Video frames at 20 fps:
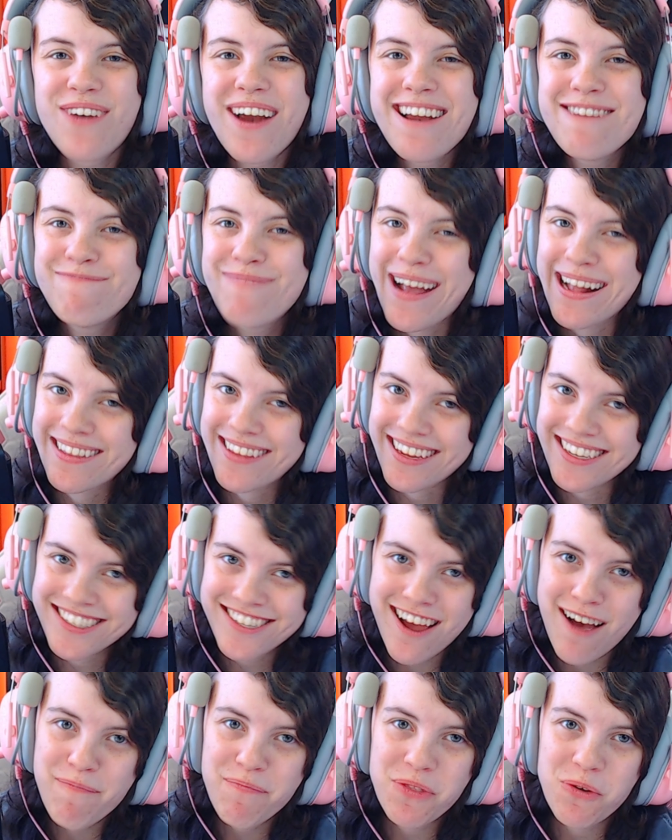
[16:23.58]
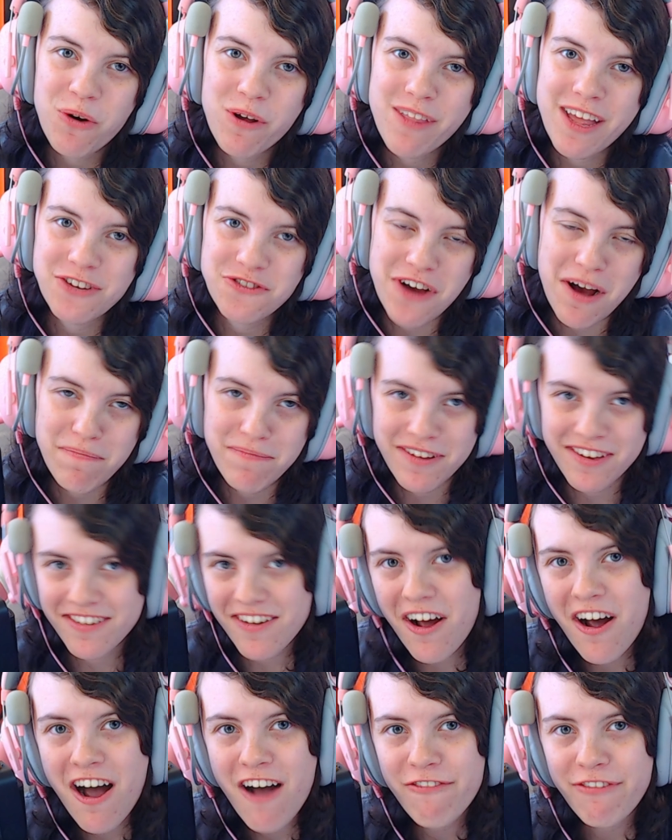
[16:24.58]
friend picked us up, the one that dropped us
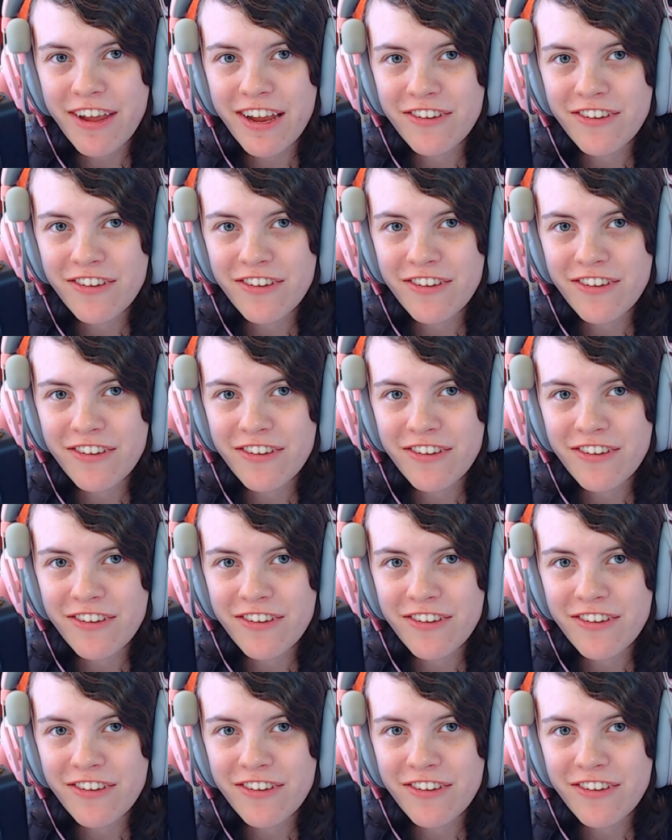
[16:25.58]
off.